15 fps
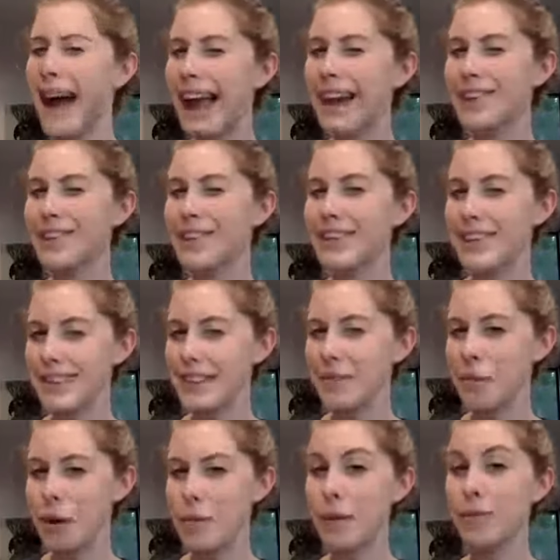I actually
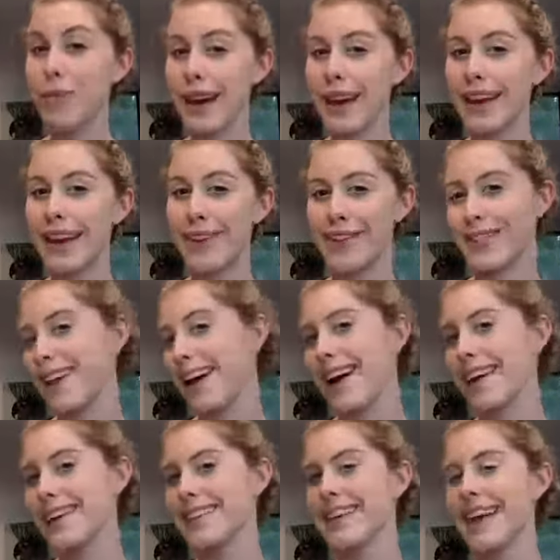didn't want to be running
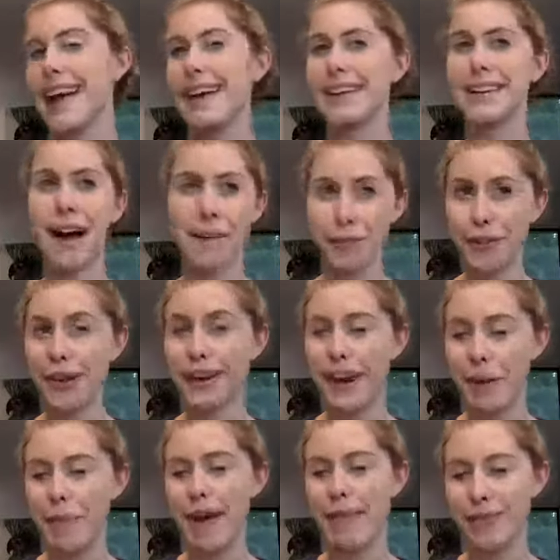outside and covering
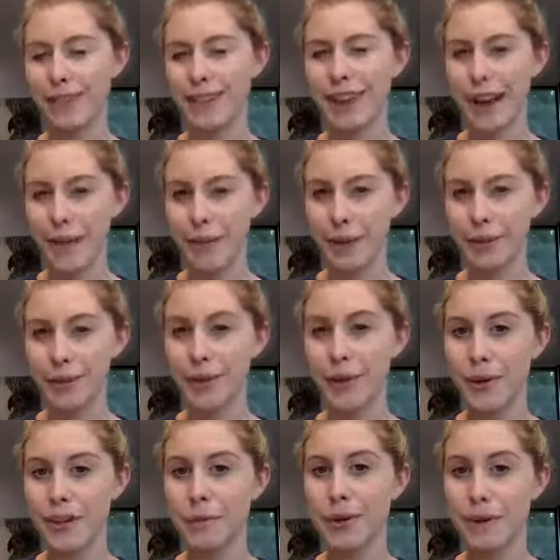it up every time there was
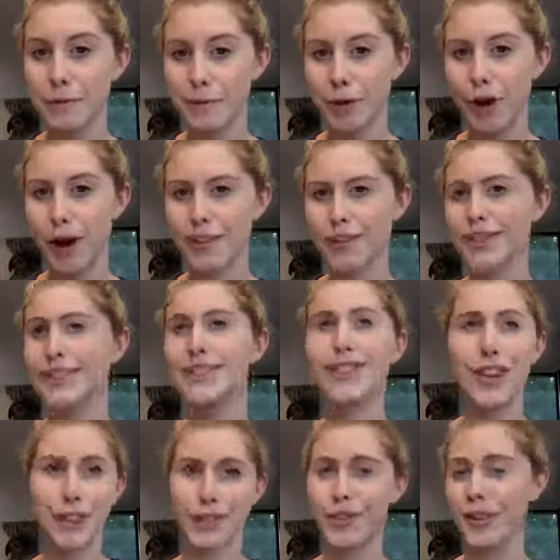going to be a frost,
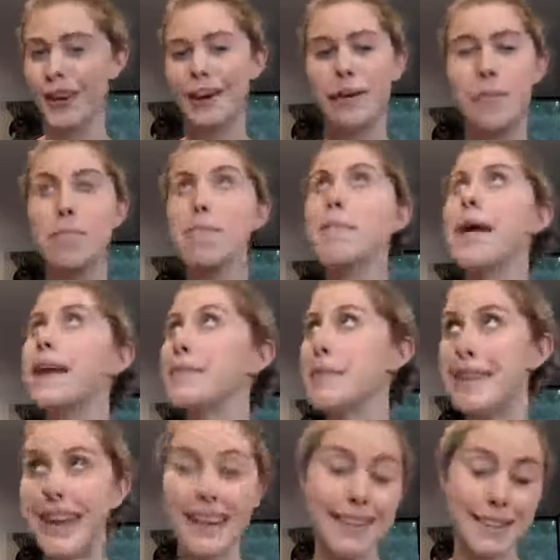just so that I could
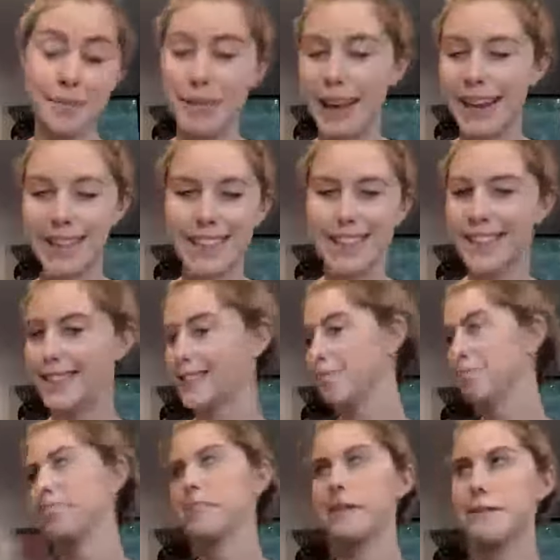maybe get some
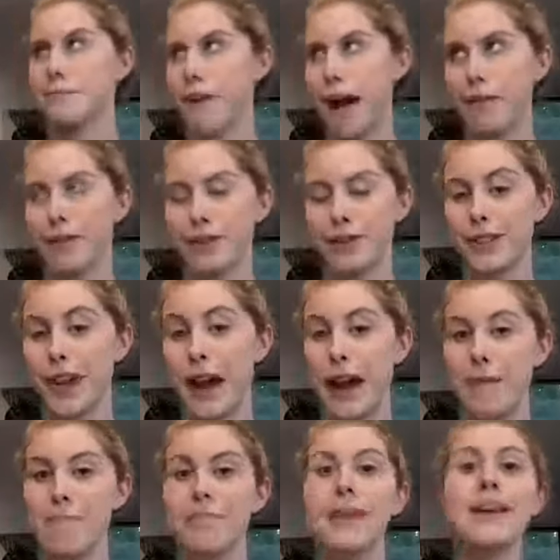lychees in 5 years'
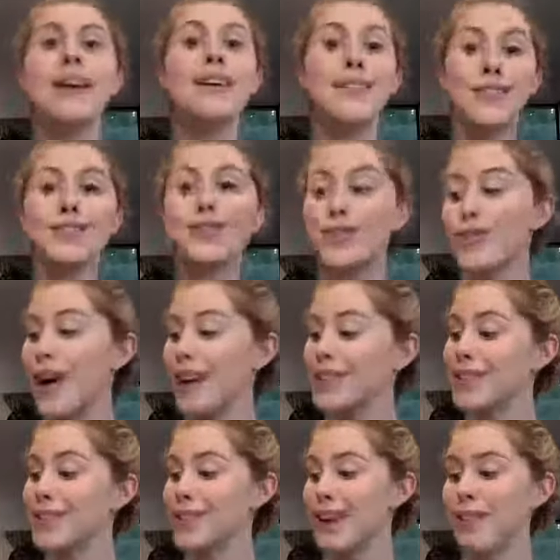time. So do
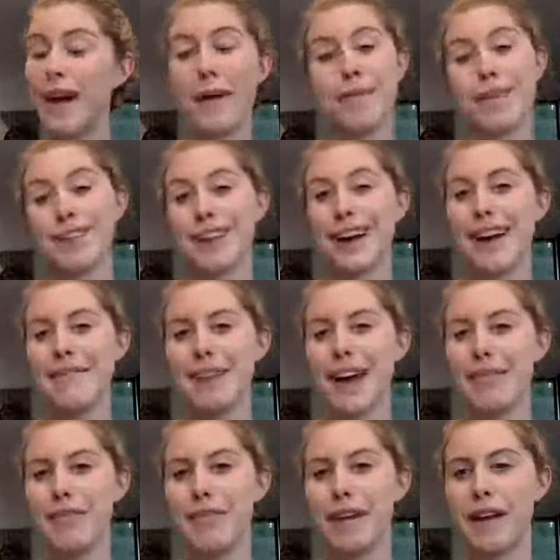ask yourself how much time you
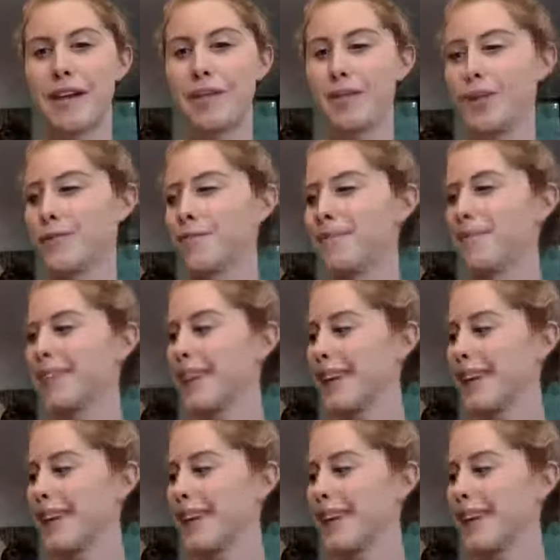have available.